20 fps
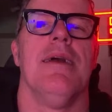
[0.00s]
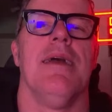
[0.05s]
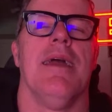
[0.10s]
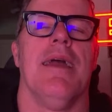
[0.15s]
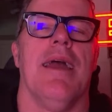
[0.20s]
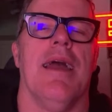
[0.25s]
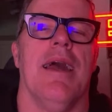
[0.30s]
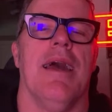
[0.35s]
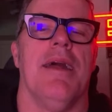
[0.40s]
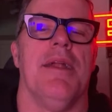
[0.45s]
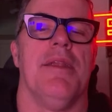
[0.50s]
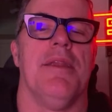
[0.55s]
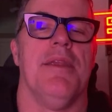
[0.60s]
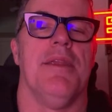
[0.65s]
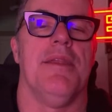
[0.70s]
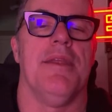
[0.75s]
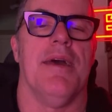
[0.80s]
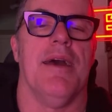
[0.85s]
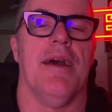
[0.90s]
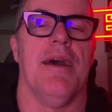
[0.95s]
And
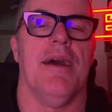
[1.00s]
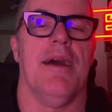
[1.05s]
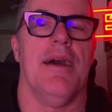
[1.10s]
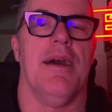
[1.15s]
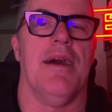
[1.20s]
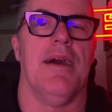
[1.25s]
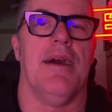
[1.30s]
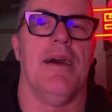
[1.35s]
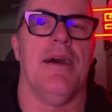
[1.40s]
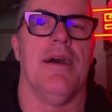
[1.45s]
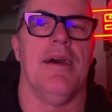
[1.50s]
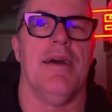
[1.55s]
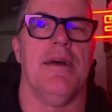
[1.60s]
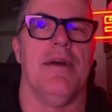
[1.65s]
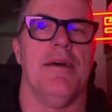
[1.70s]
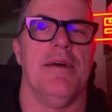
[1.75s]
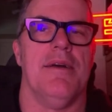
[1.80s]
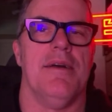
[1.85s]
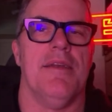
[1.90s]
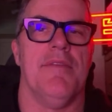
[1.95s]

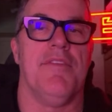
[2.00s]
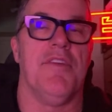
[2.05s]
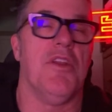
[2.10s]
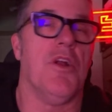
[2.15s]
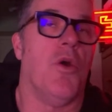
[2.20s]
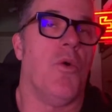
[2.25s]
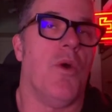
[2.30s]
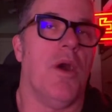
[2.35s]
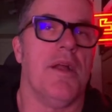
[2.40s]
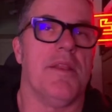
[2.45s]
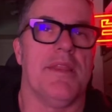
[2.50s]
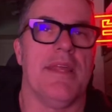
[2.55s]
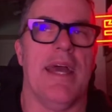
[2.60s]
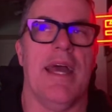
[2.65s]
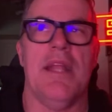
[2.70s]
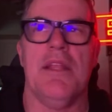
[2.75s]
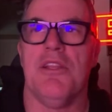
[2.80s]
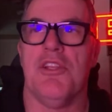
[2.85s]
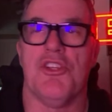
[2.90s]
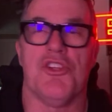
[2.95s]
if you don't want
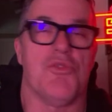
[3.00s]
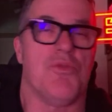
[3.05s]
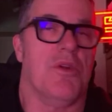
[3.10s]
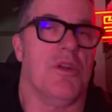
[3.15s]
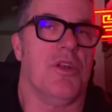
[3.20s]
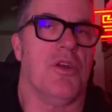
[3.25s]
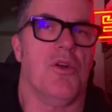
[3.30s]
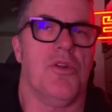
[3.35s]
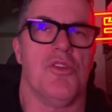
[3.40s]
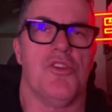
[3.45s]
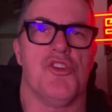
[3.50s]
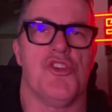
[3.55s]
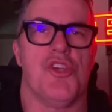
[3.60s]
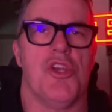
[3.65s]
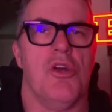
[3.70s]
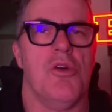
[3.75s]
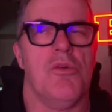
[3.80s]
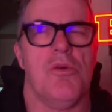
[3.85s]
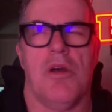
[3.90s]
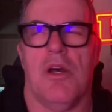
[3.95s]
that, you just want to go to the
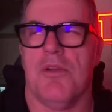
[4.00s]
show,